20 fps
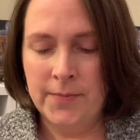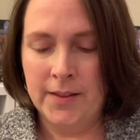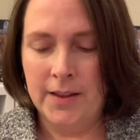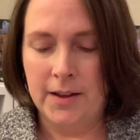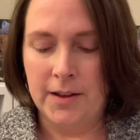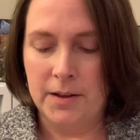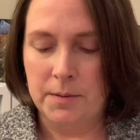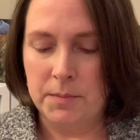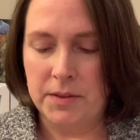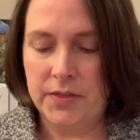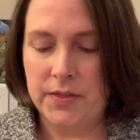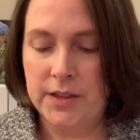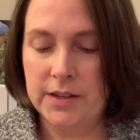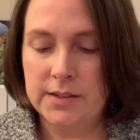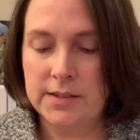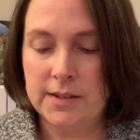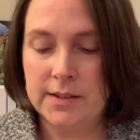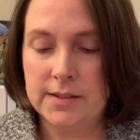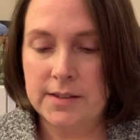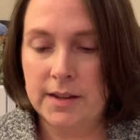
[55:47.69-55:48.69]
But this
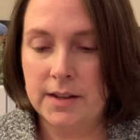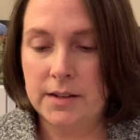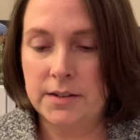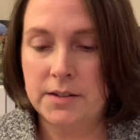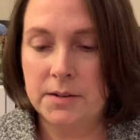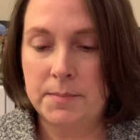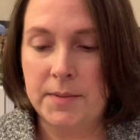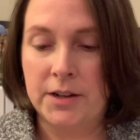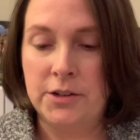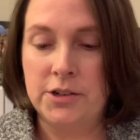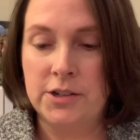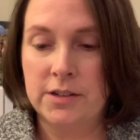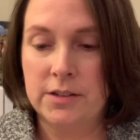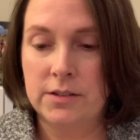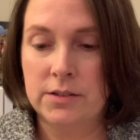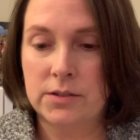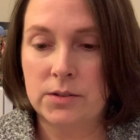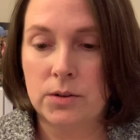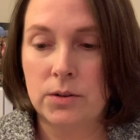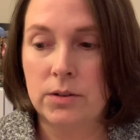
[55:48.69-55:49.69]
is a
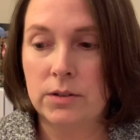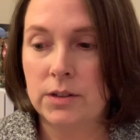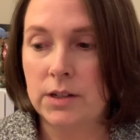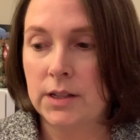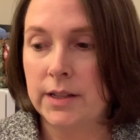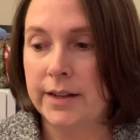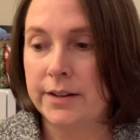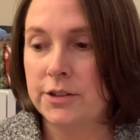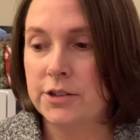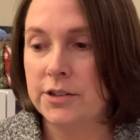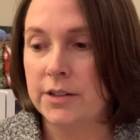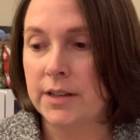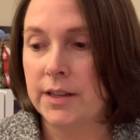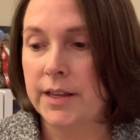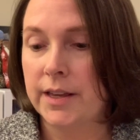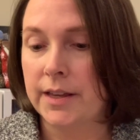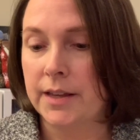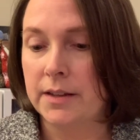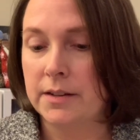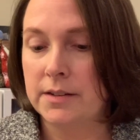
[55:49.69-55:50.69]
Dimensions Gold Collection
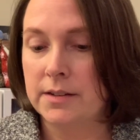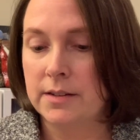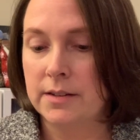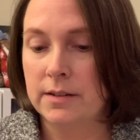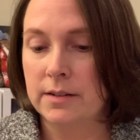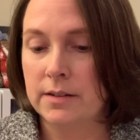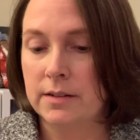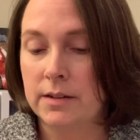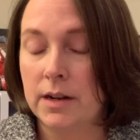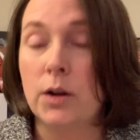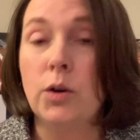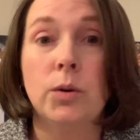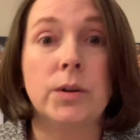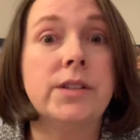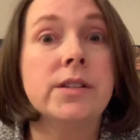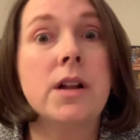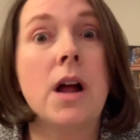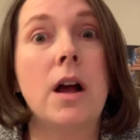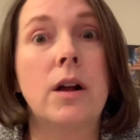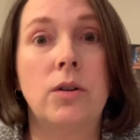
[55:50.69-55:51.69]
kit. No, it's
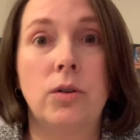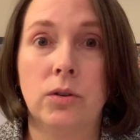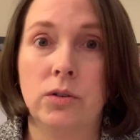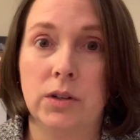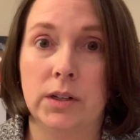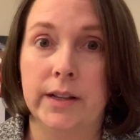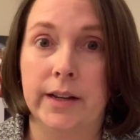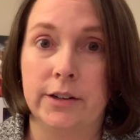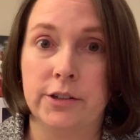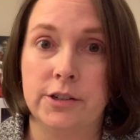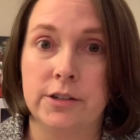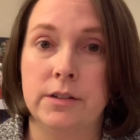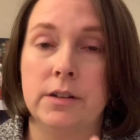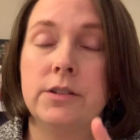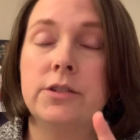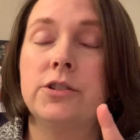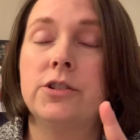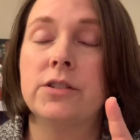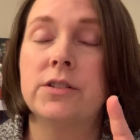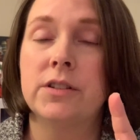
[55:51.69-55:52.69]
not Gold Collection.
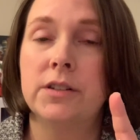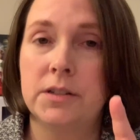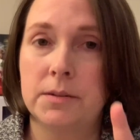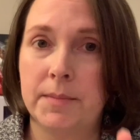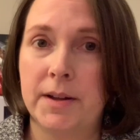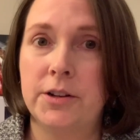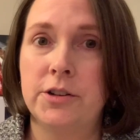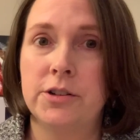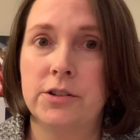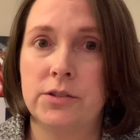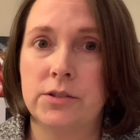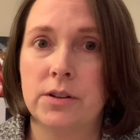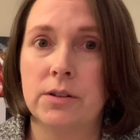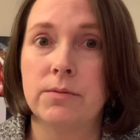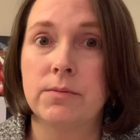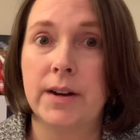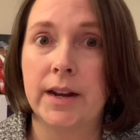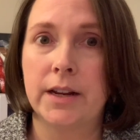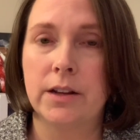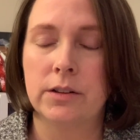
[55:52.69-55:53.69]
It's just a Dimensions, a
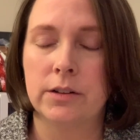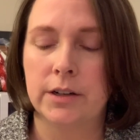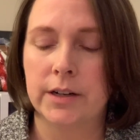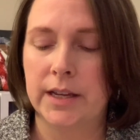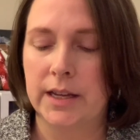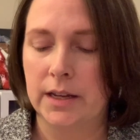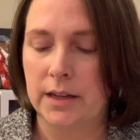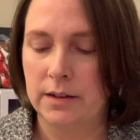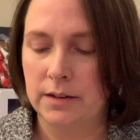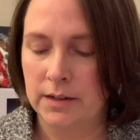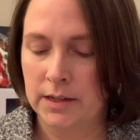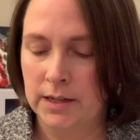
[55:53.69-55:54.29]
regular kit.